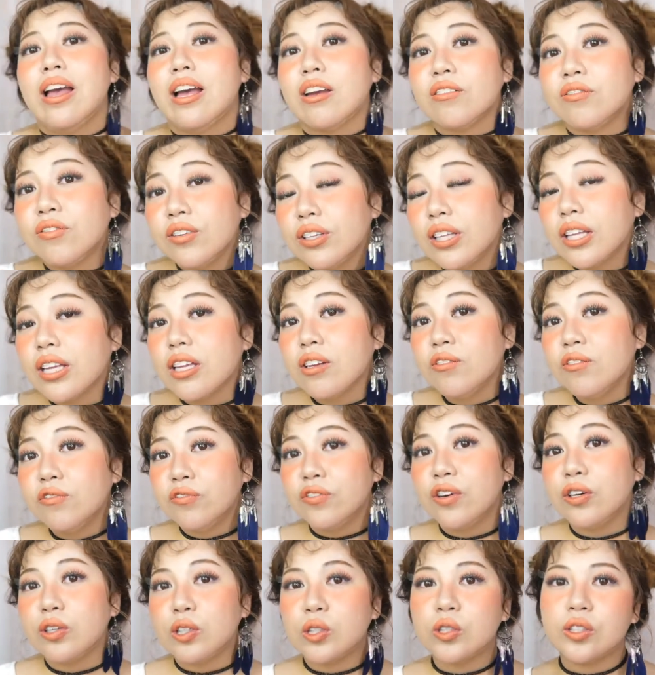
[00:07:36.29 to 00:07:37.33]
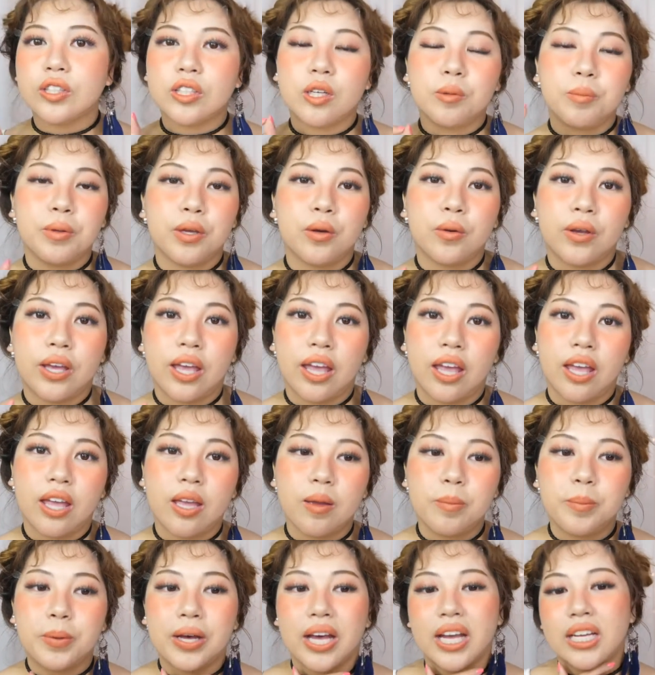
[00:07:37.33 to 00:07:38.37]
I feel like in photos it'll be
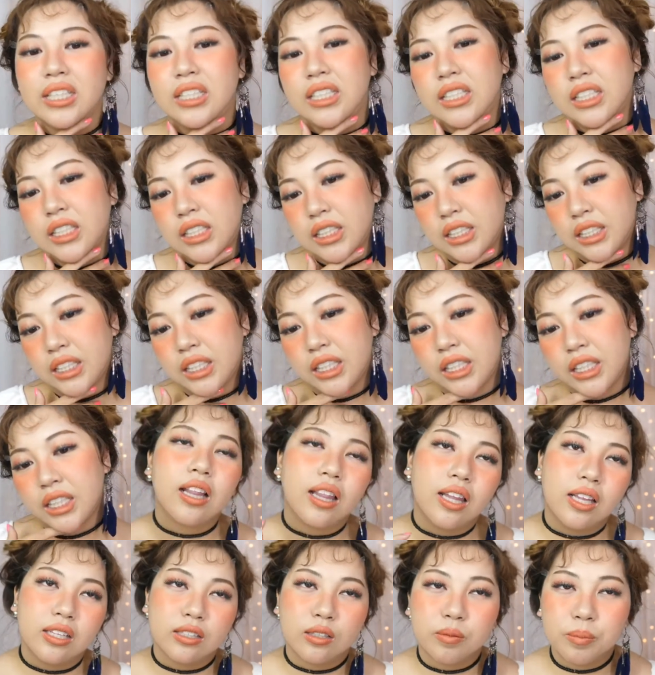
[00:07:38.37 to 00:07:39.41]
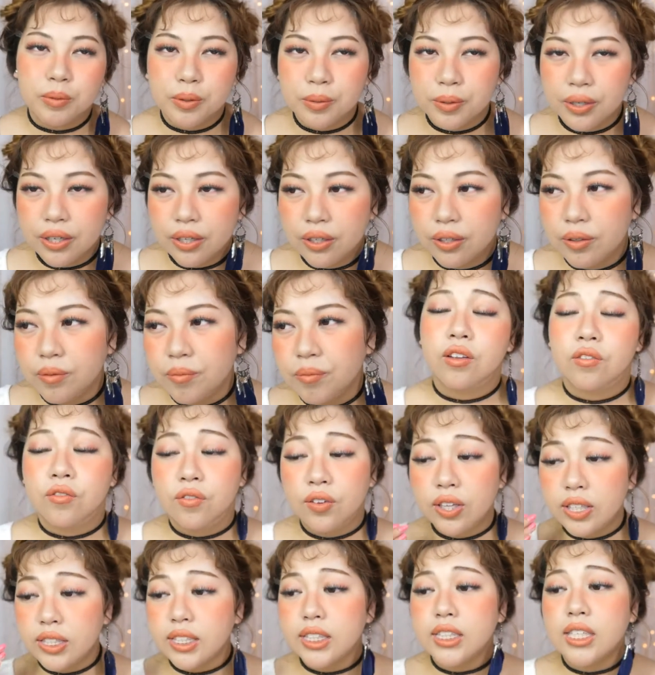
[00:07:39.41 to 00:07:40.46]
okay, but ideally, let's be real. If
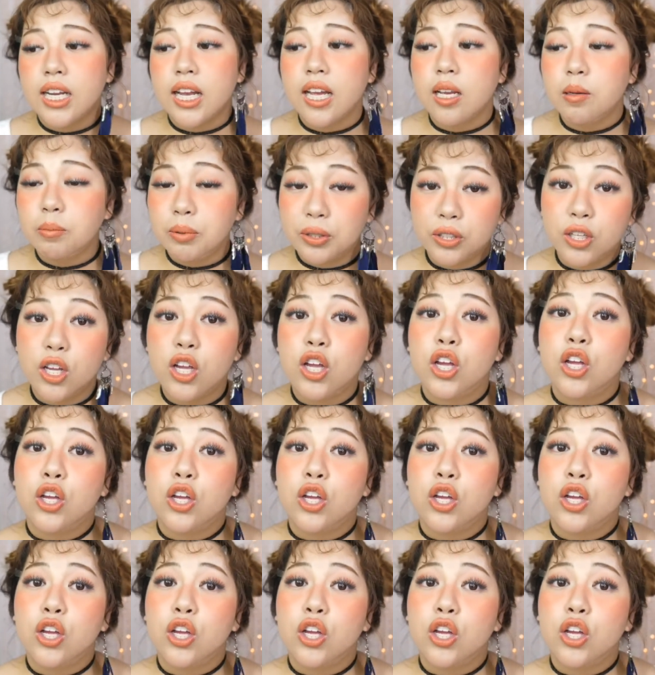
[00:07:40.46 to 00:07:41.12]
it snaps,